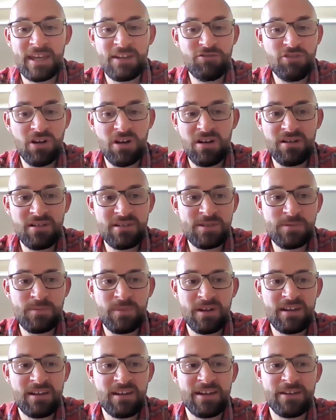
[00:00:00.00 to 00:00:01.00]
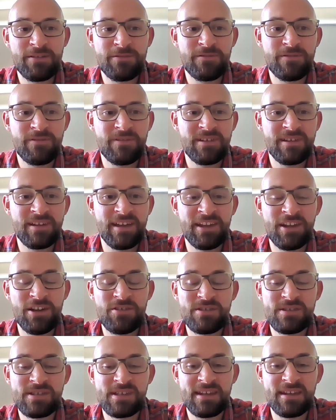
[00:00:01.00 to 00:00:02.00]
He regards my life and
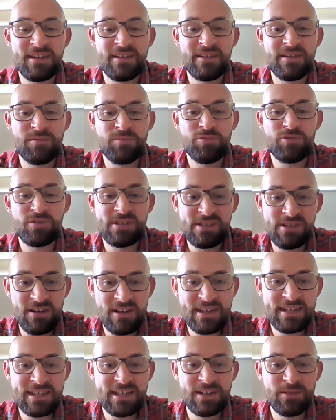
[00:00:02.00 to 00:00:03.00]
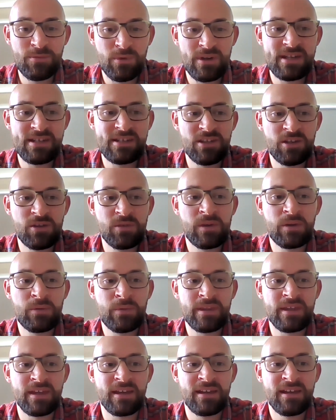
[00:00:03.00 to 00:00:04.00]
knows precisely what he's doing
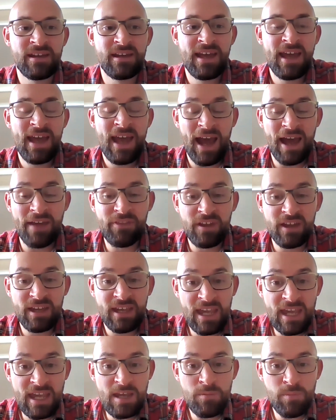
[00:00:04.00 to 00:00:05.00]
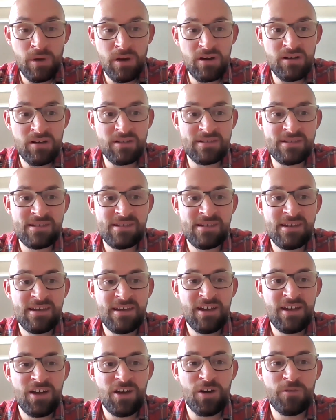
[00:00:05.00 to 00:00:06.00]
with it. And the key part
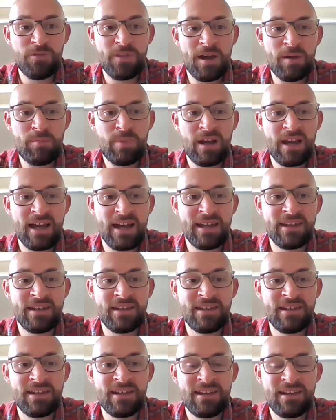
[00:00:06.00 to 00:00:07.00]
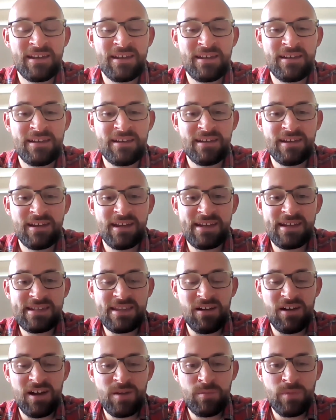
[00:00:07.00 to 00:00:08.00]
of that plan is
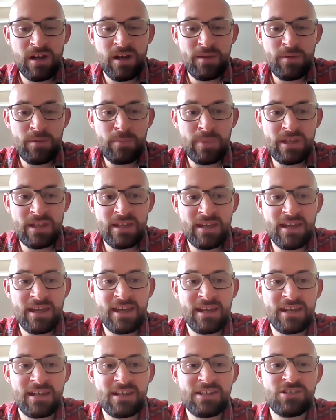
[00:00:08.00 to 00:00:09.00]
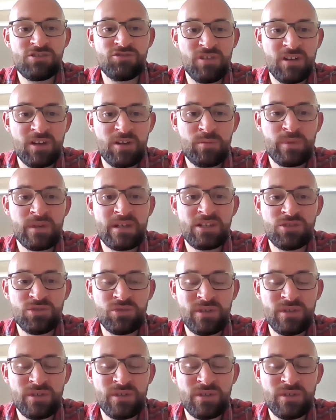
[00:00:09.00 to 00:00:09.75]
that I might be inextricably